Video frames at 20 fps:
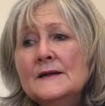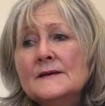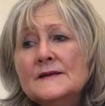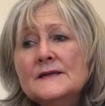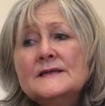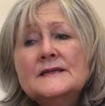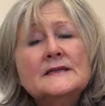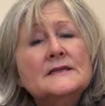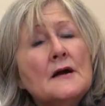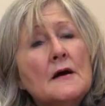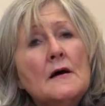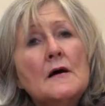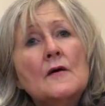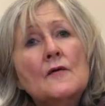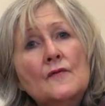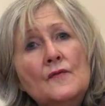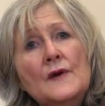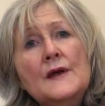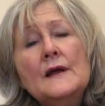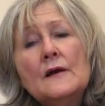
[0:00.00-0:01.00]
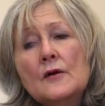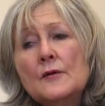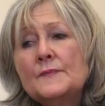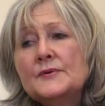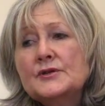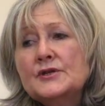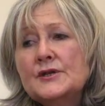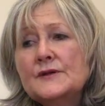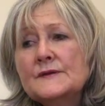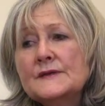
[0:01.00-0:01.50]
This is our real
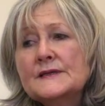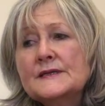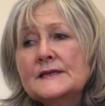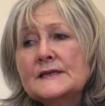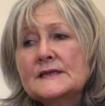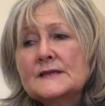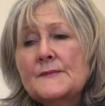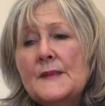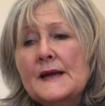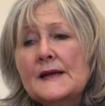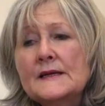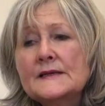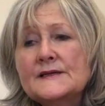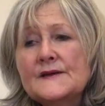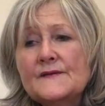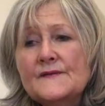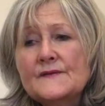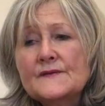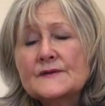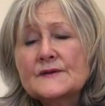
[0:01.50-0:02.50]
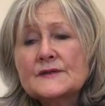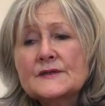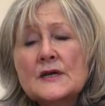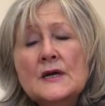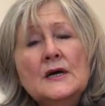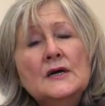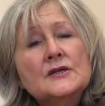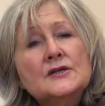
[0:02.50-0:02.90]
opportunity to make a difference,